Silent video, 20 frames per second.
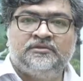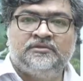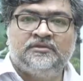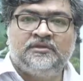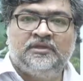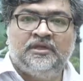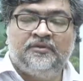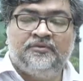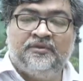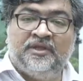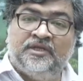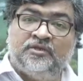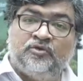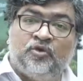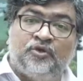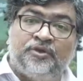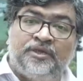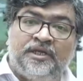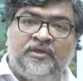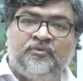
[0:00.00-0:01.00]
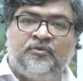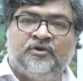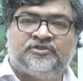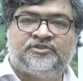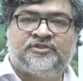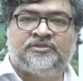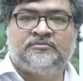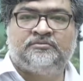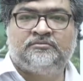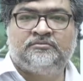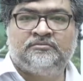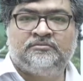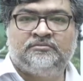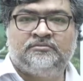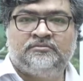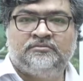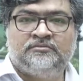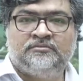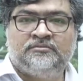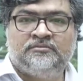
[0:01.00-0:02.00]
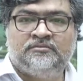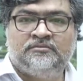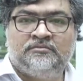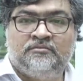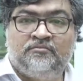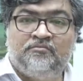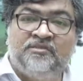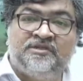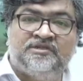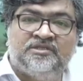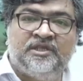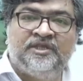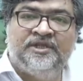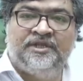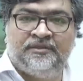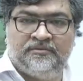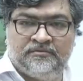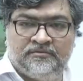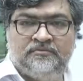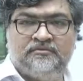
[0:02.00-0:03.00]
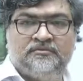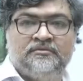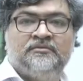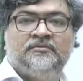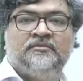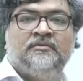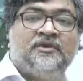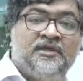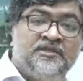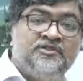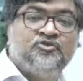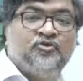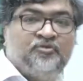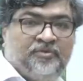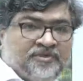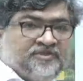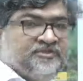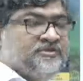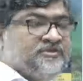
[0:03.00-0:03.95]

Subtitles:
That is called greenwashing, misleading consumers.